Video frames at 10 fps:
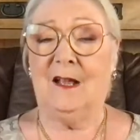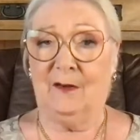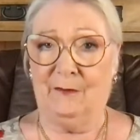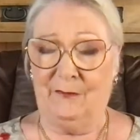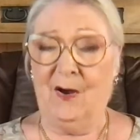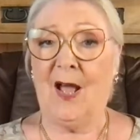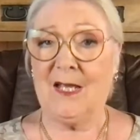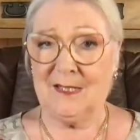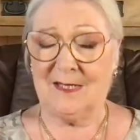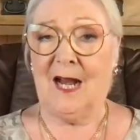
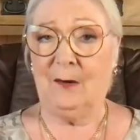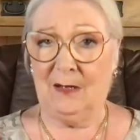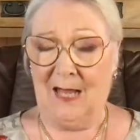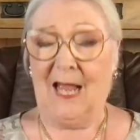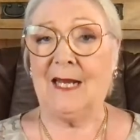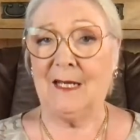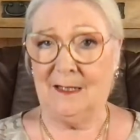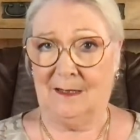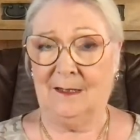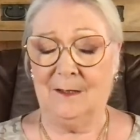via Daryl
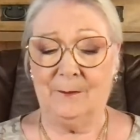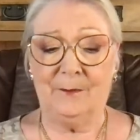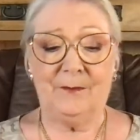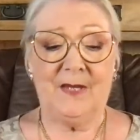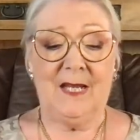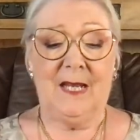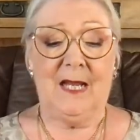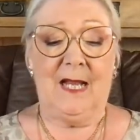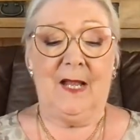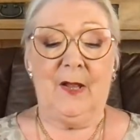Anker:
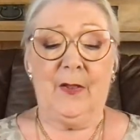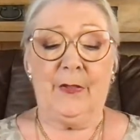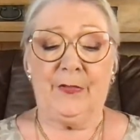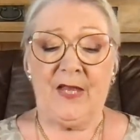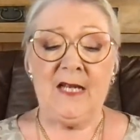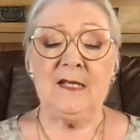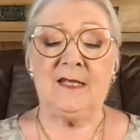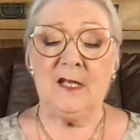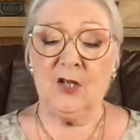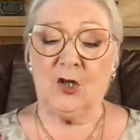things
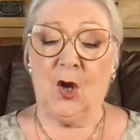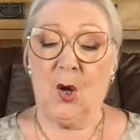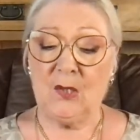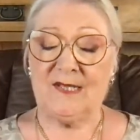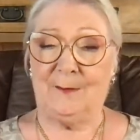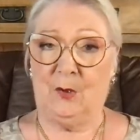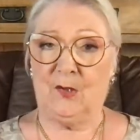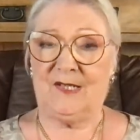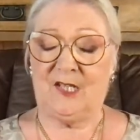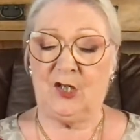in the
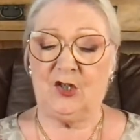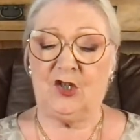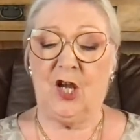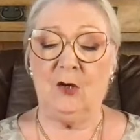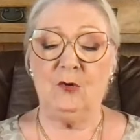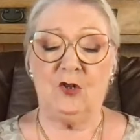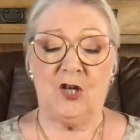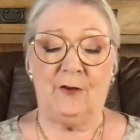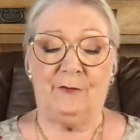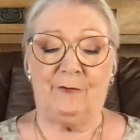cosmos don't
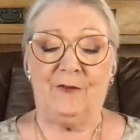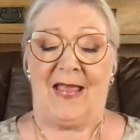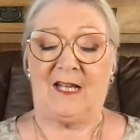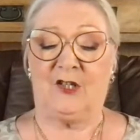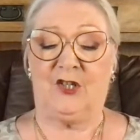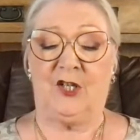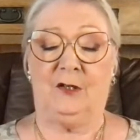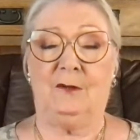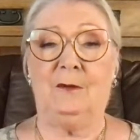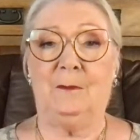affect
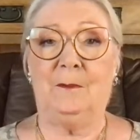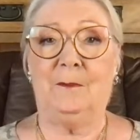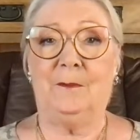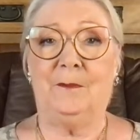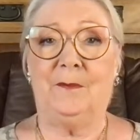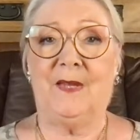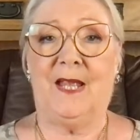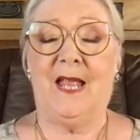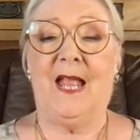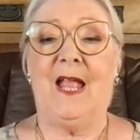you,
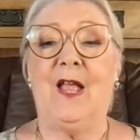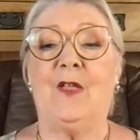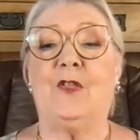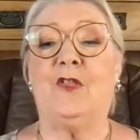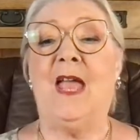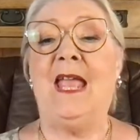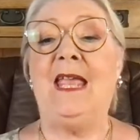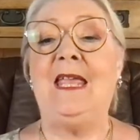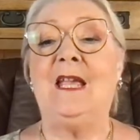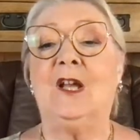
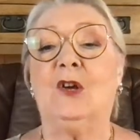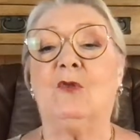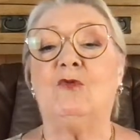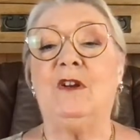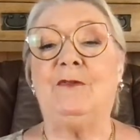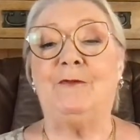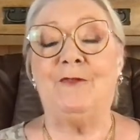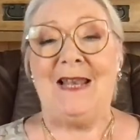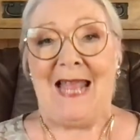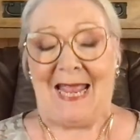they
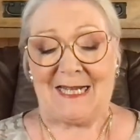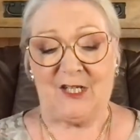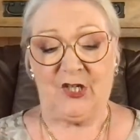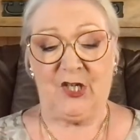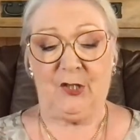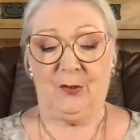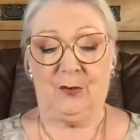reflect you.